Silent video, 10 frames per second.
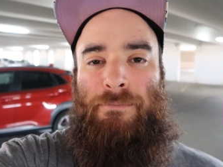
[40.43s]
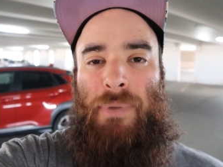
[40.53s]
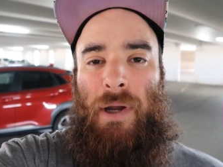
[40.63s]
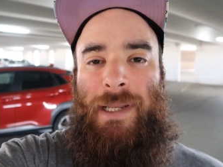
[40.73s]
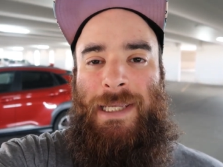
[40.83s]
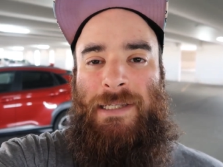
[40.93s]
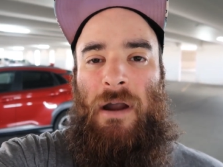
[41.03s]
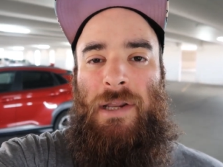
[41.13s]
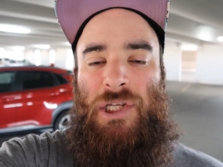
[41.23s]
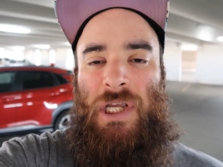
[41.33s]
but he's
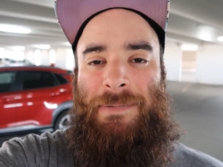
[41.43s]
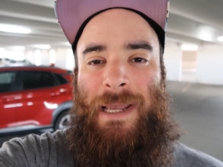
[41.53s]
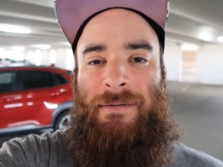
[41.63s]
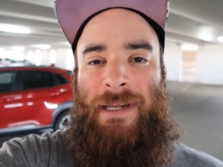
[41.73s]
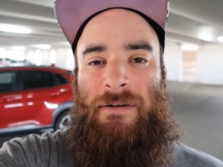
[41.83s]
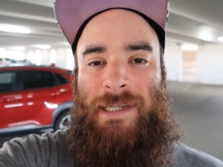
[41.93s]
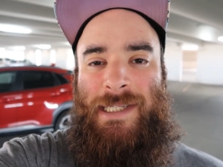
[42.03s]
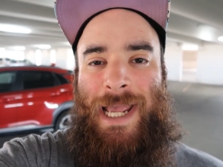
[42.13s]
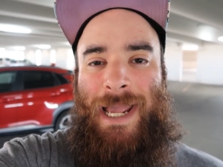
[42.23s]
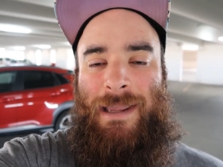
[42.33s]
cutting chips out near a
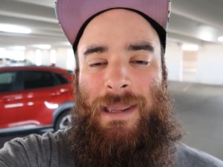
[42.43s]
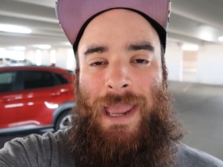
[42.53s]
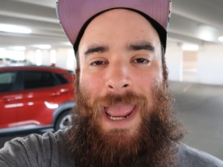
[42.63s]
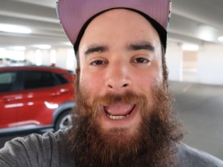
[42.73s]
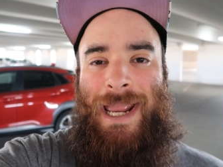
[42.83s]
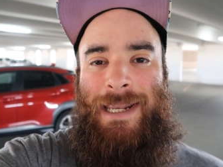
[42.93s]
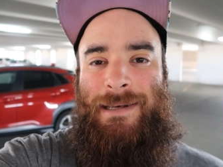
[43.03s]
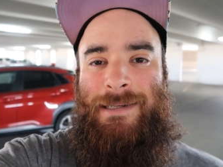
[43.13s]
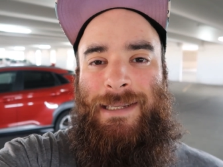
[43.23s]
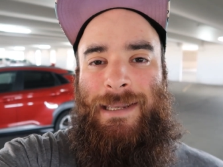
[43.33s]
stack
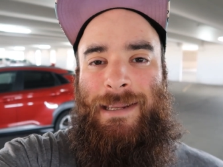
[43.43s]
and